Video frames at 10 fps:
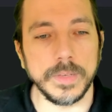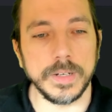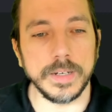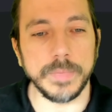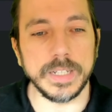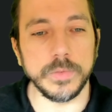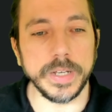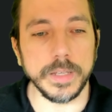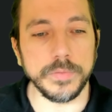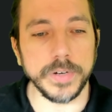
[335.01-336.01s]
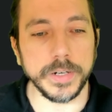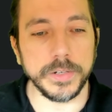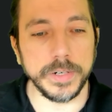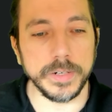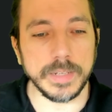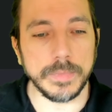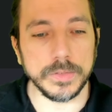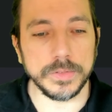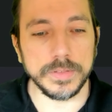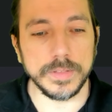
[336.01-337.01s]
And by the way, if you're curious
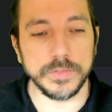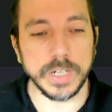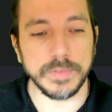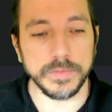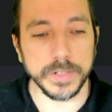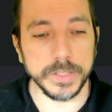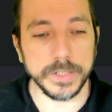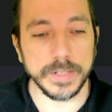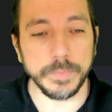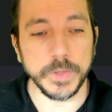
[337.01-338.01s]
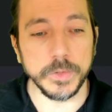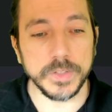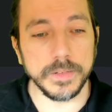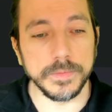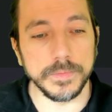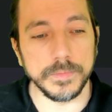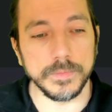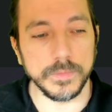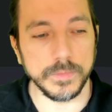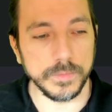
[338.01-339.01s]
about the Java version I'm using,
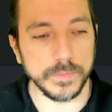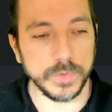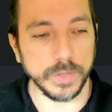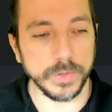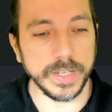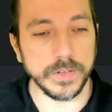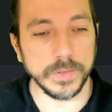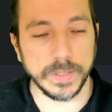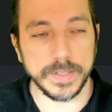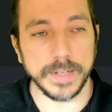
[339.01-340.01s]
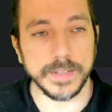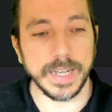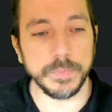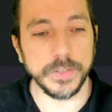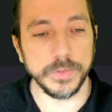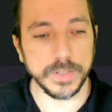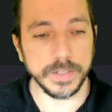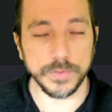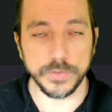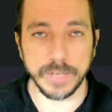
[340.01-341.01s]
so you can notice that I'm
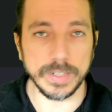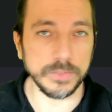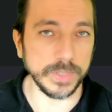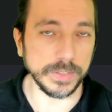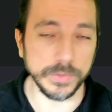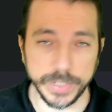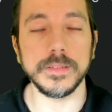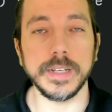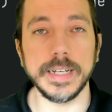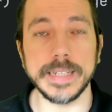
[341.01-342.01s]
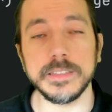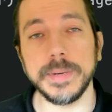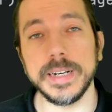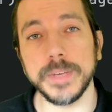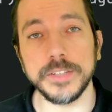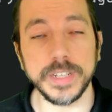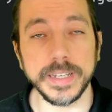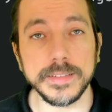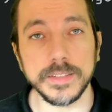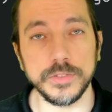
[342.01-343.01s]
using Java 23. And that's pretty much
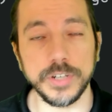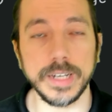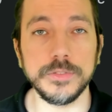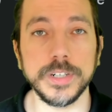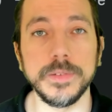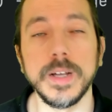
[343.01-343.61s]
it, Challenger.